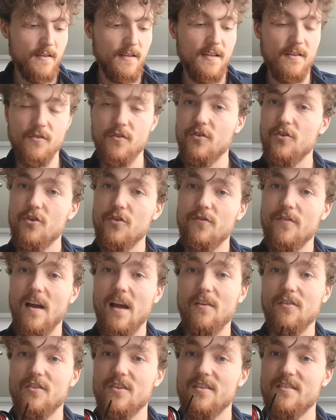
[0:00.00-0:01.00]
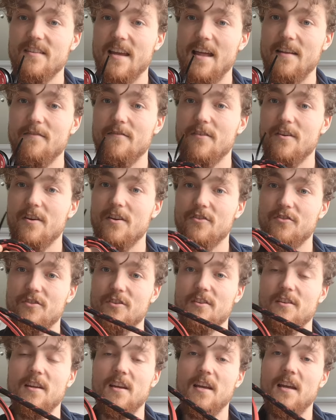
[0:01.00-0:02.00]
It's the 2010
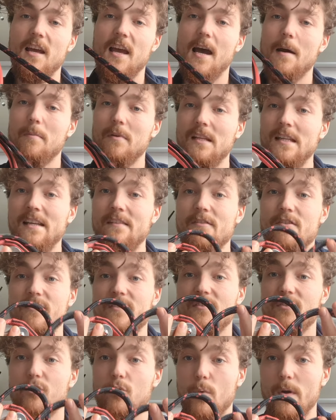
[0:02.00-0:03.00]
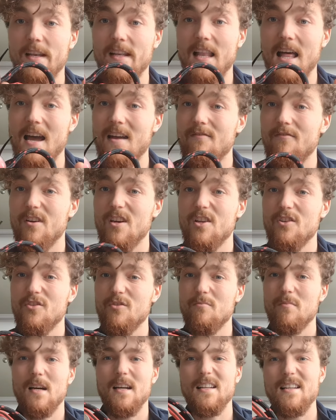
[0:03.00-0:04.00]
version I believe there is a twin line
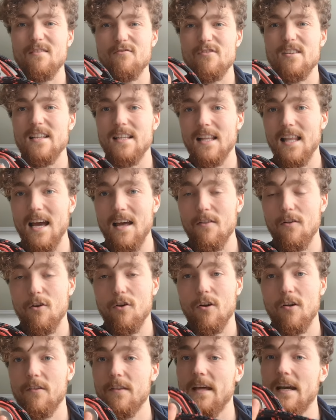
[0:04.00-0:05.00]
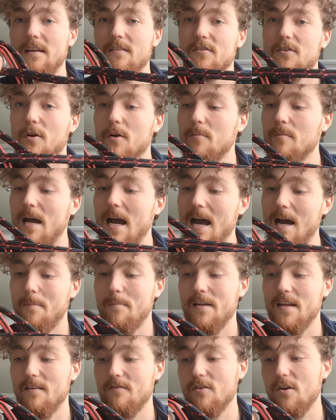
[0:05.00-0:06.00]
version, but I didn't really like the look of that, so I'm
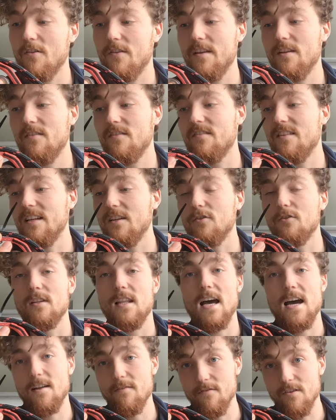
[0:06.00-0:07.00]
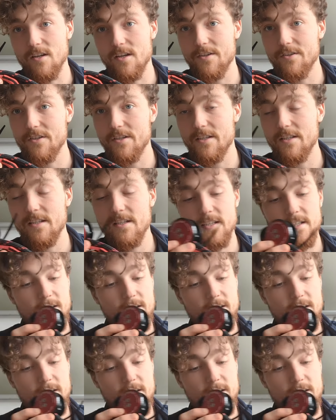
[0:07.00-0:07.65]
happy I've got this single line version.